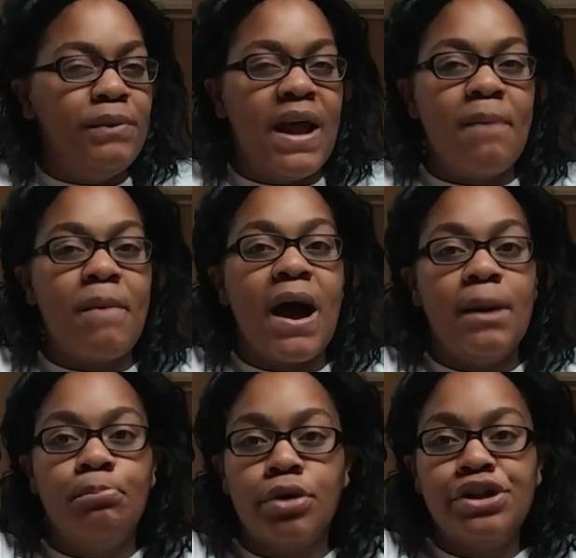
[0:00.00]
and
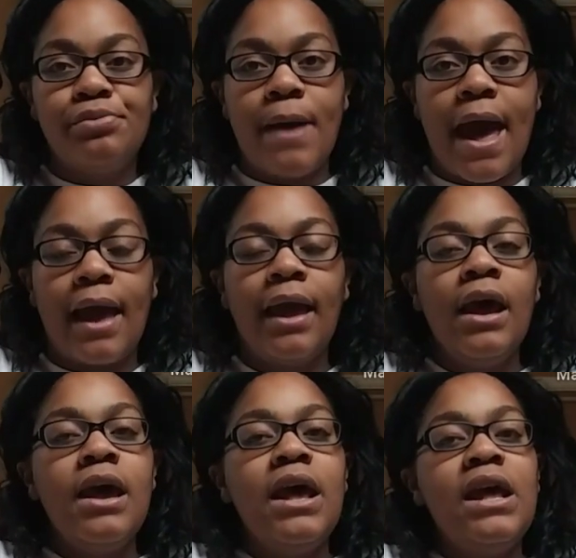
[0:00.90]
my bridge back?
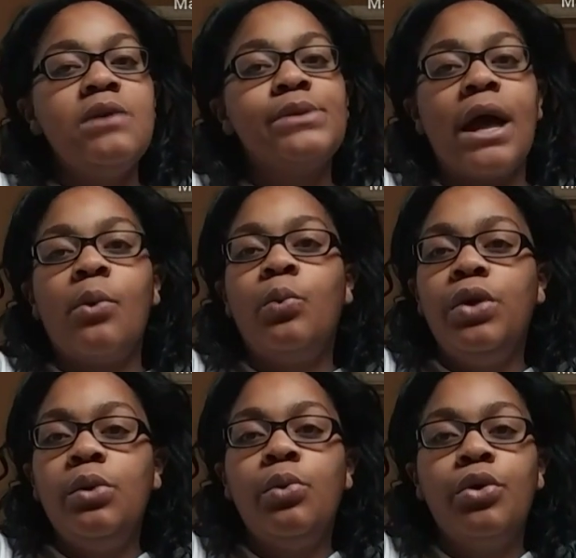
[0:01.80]
He was like,
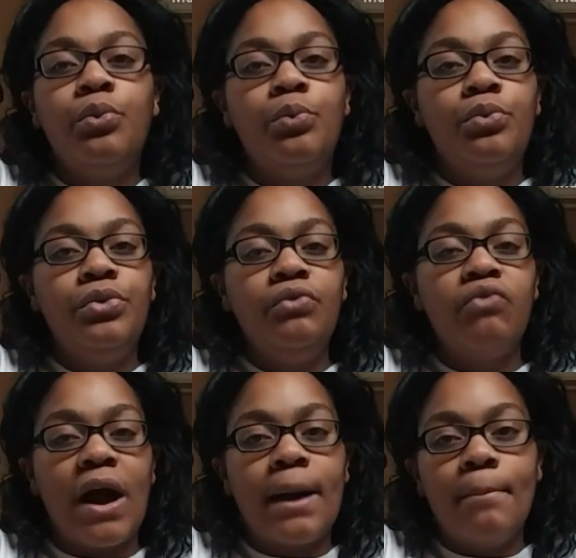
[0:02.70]
well, you would
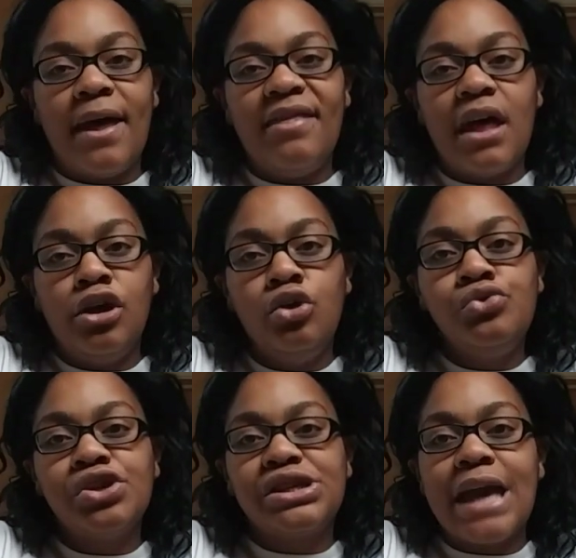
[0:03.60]
recommend that you
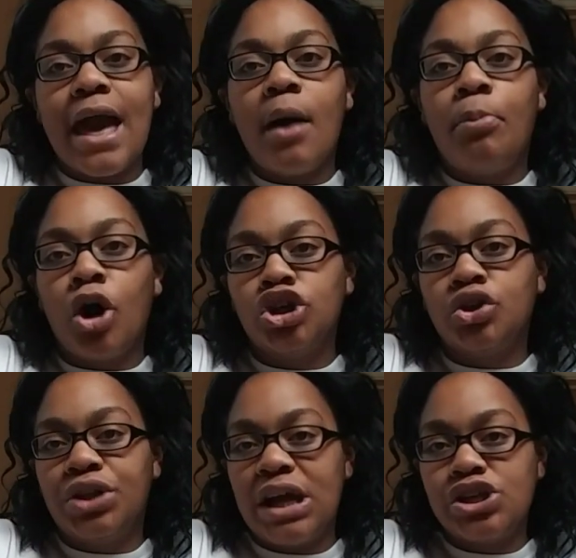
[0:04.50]
just get a
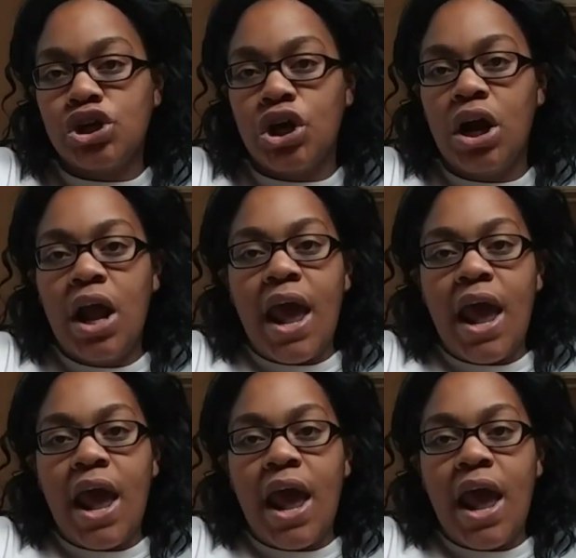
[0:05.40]
partial denture.